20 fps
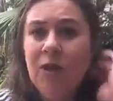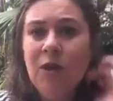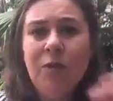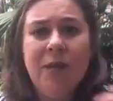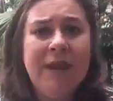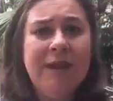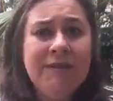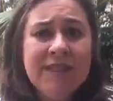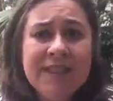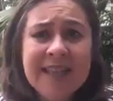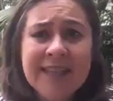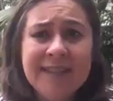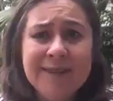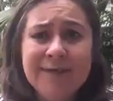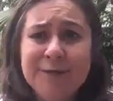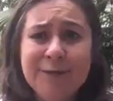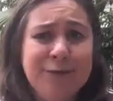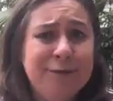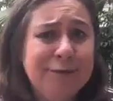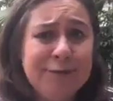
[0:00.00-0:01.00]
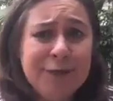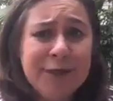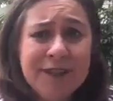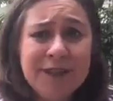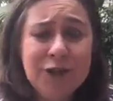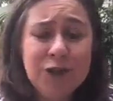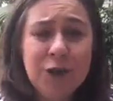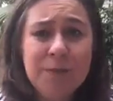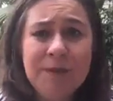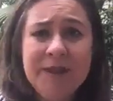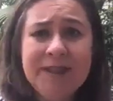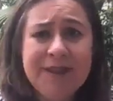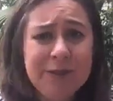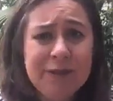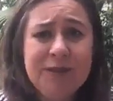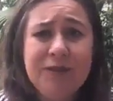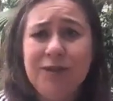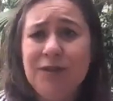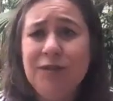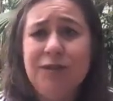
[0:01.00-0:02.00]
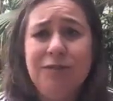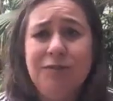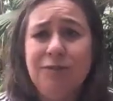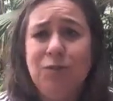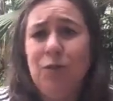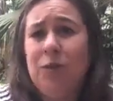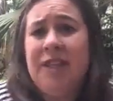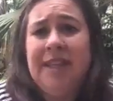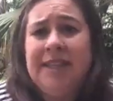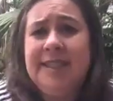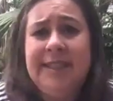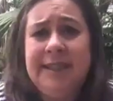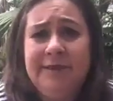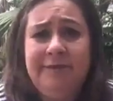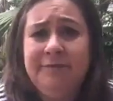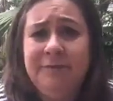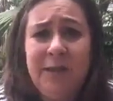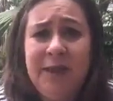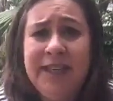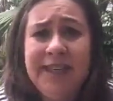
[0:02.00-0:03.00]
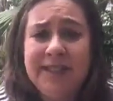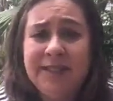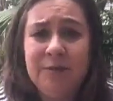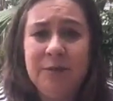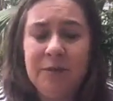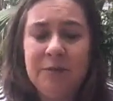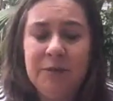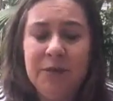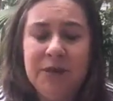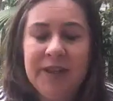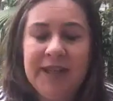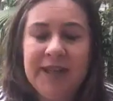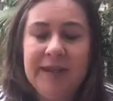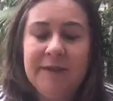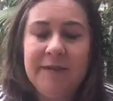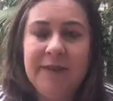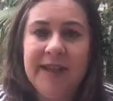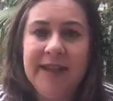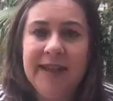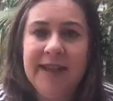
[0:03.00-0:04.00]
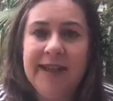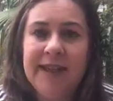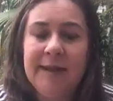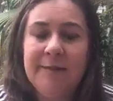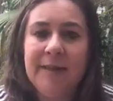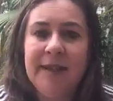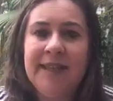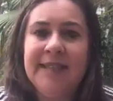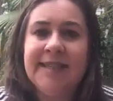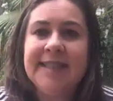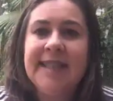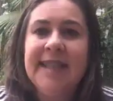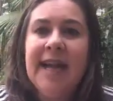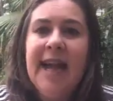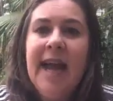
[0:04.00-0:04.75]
We live in Townsville, we're in the tropics. We need a swimming pool at our place.